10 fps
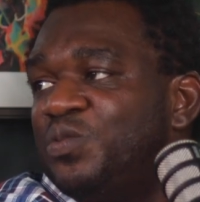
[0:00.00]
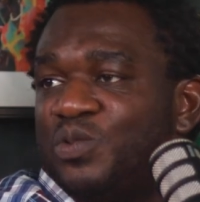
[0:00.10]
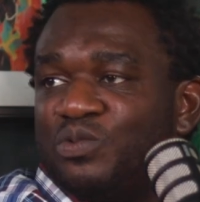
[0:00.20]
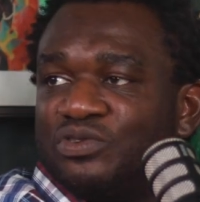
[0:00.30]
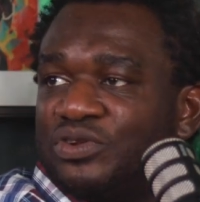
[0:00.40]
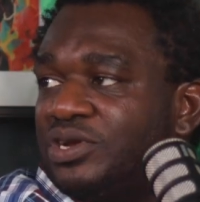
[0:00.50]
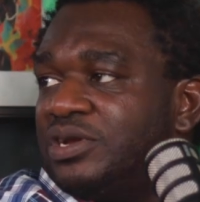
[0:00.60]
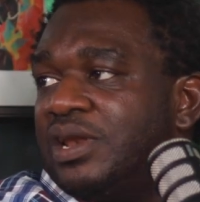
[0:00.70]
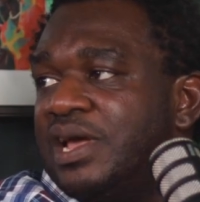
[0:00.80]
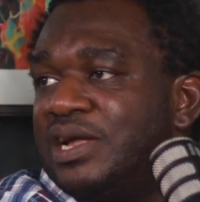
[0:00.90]
We will
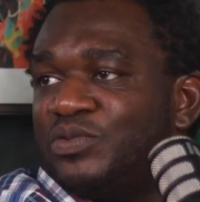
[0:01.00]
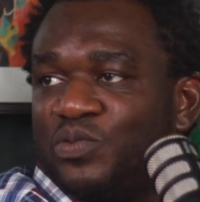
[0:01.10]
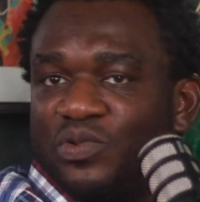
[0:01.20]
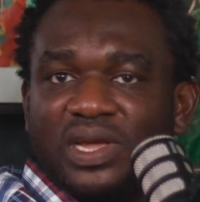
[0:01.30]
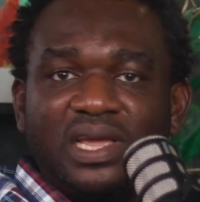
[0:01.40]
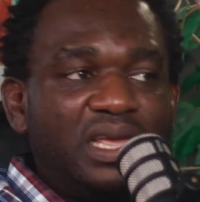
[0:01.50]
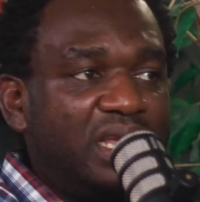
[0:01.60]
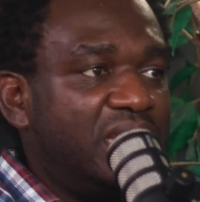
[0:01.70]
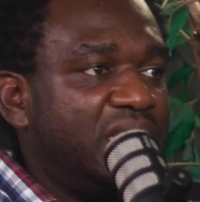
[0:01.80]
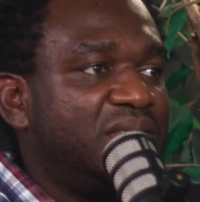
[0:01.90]
socialize, we will
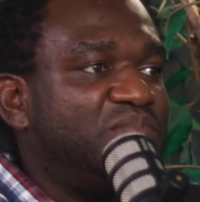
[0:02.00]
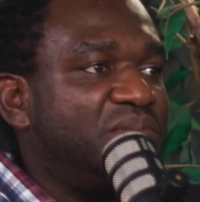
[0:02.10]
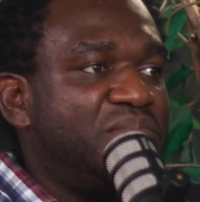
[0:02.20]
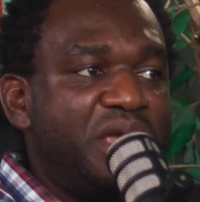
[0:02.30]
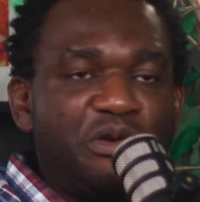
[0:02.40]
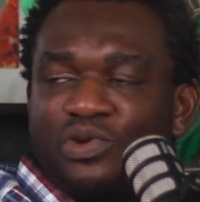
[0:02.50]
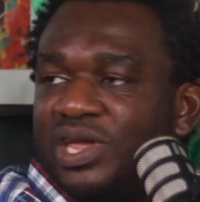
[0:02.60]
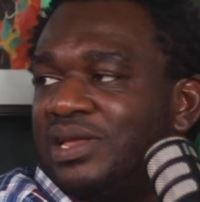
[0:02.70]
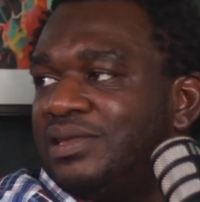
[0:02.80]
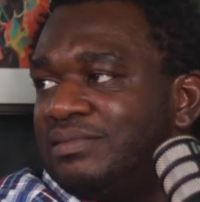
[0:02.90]
eat, be
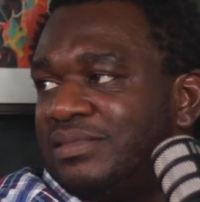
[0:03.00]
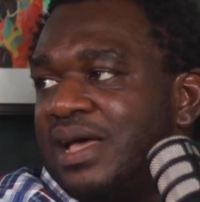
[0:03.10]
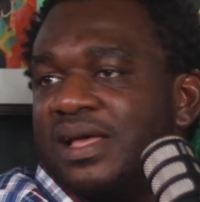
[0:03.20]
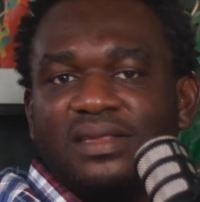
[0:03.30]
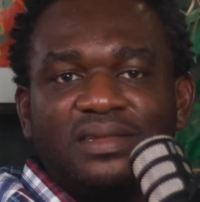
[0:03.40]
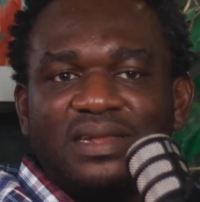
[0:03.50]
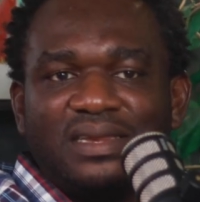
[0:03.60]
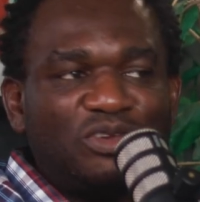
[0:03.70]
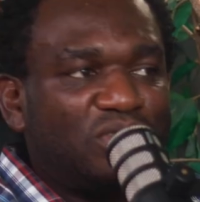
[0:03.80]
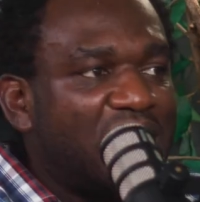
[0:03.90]
merry, dance,
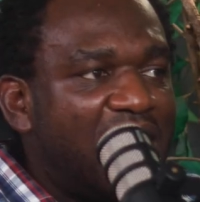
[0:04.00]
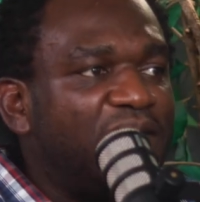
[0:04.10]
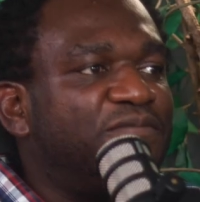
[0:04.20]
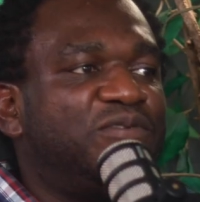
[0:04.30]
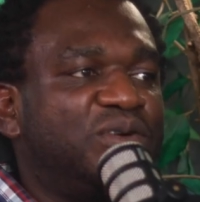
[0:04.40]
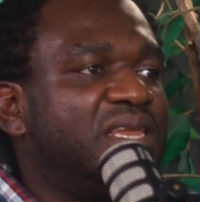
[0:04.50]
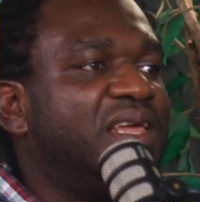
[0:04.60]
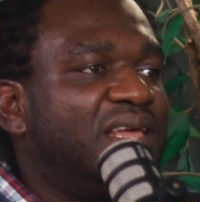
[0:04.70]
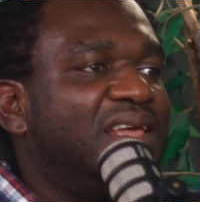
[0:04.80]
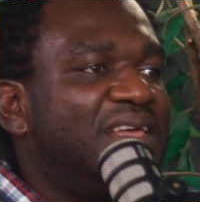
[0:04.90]
and just have fun,
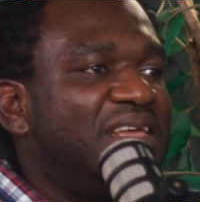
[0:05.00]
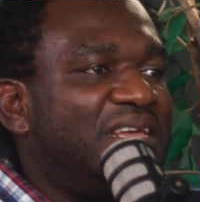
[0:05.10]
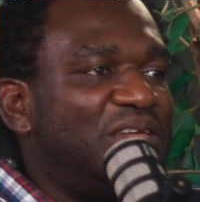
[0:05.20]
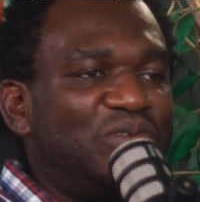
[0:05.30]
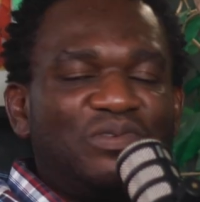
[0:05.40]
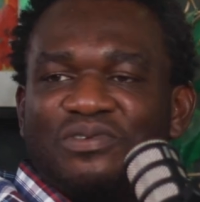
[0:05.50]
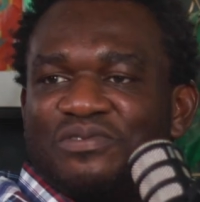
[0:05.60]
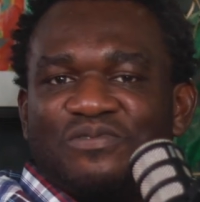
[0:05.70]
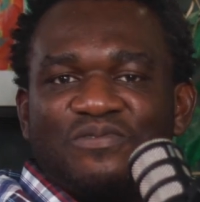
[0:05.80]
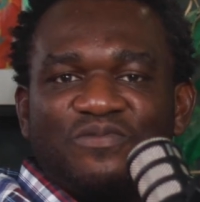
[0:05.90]

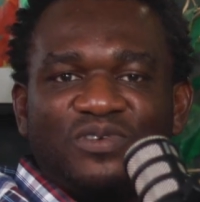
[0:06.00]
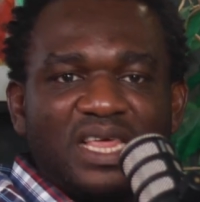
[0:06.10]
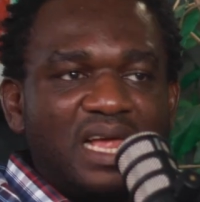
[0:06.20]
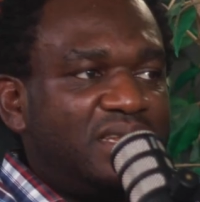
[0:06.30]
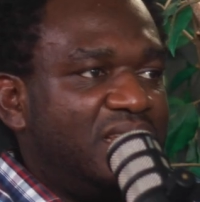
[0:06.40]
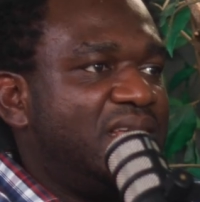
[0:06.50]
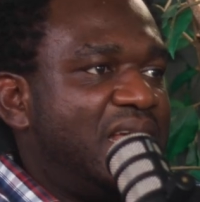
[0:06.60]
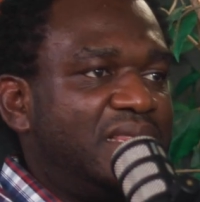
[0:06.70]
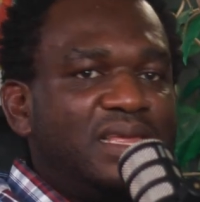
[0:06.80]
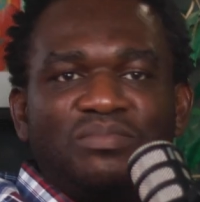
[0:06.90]
for that day.
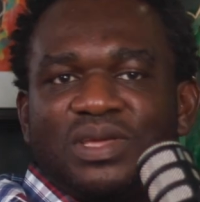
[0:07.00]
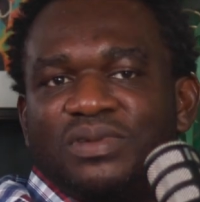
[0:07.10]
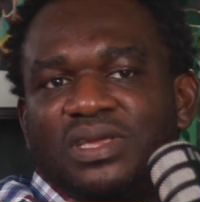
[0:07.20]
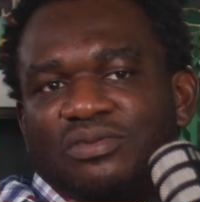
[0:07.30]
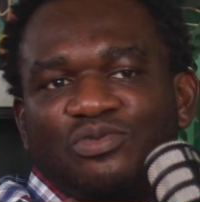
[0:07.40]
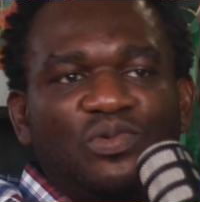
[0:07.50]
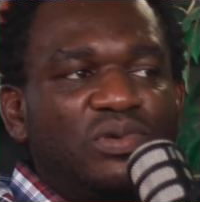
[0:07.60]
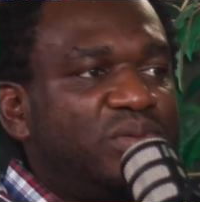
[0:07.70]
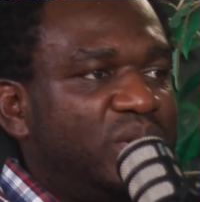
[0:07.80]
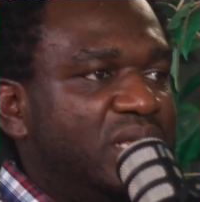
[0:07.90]
And then maybe 2
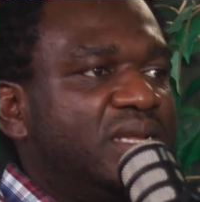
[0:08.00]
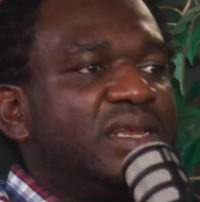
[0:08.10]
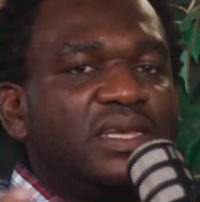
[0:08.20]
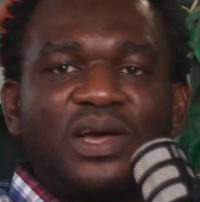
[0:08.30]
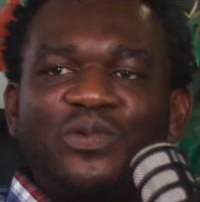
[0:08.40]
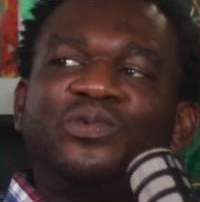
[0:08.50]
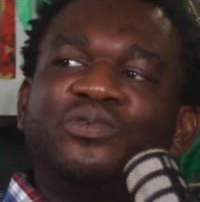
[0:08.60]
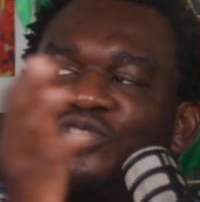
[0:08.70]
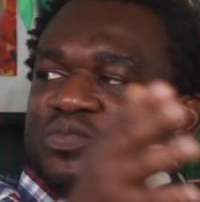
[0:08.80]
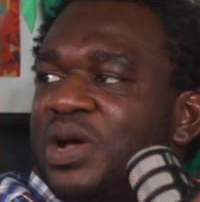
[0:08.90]
or 3 days later, we'll
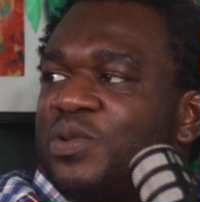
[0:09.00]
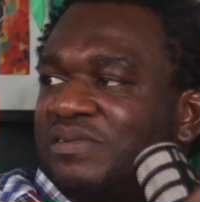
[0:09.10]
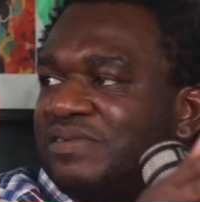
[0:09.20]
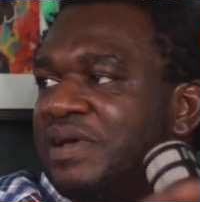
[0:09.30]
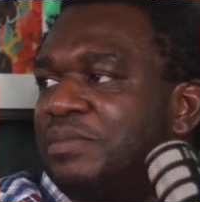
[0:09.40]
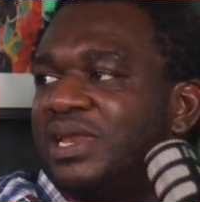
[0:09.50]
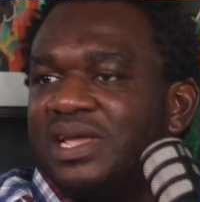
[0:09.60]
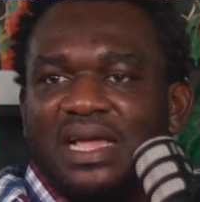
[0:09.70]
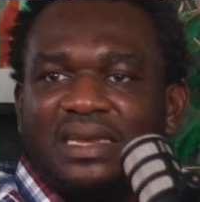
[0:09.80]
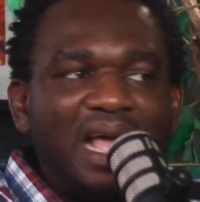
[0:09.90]
go to my wife's
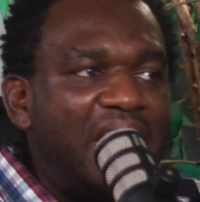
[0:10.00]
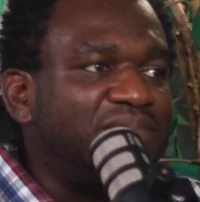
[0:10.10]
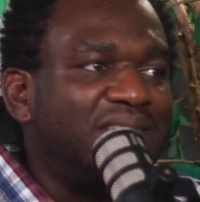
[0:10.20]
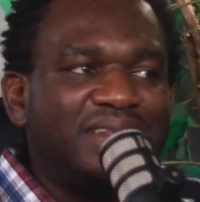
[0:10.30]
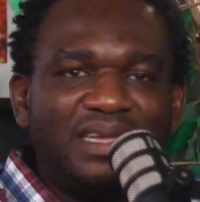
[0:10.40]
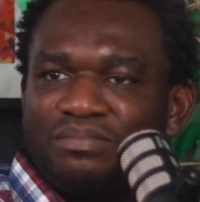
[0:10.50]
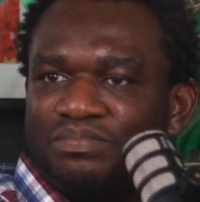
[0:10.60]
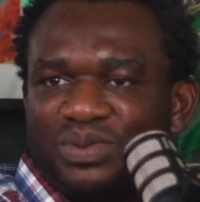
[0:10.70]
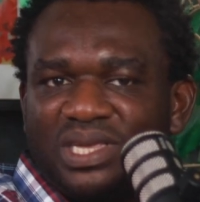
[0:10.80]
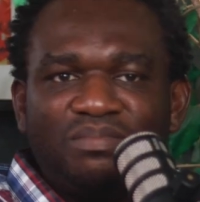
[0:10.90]
family and have the
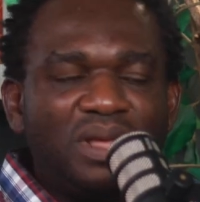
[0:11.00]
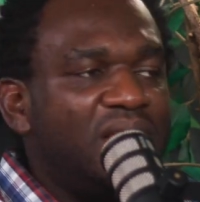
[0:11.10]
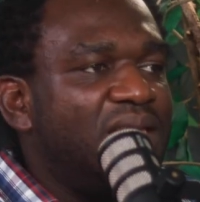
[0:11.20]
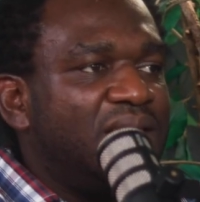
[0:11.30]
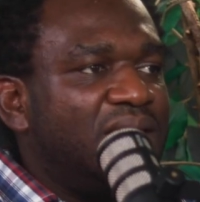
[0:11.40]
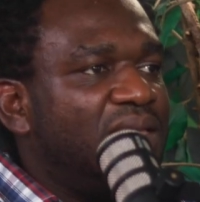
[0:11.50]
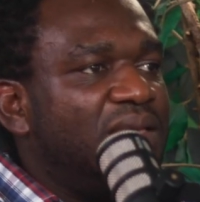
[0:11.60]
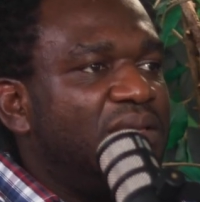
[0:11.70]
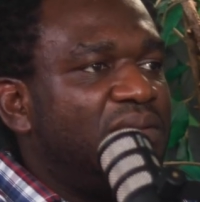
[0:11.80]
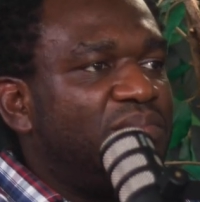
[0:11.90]
same beat.
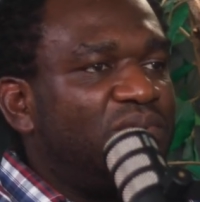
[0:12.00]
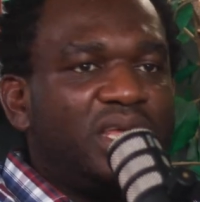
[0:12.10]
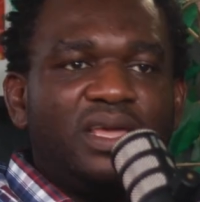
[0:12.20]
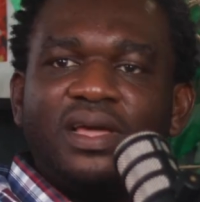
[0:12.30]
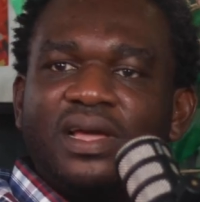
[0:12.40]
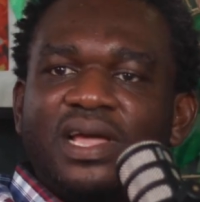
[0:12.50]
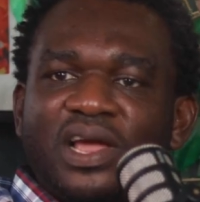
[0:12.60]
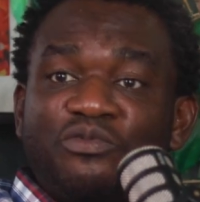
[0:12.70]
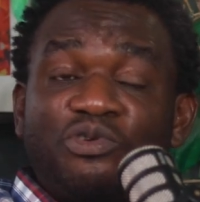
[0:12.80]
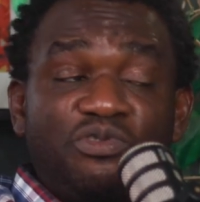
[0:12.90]
But here,
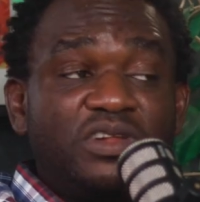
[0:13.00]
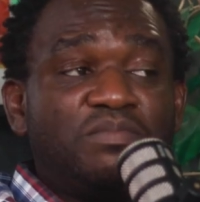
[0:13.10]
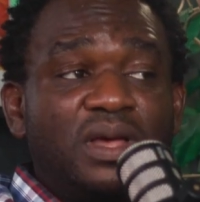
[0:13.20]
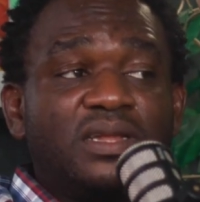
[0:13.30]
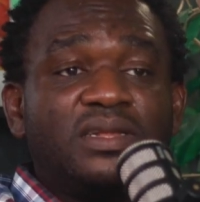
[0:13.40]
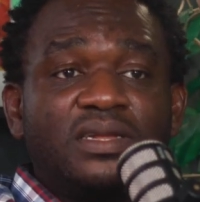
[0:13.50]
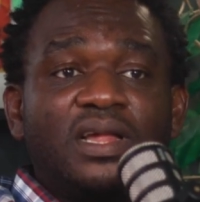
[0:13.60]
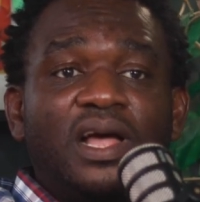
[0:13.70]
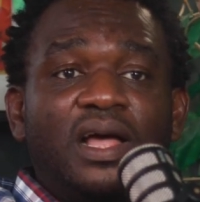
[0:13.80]
every Christmas,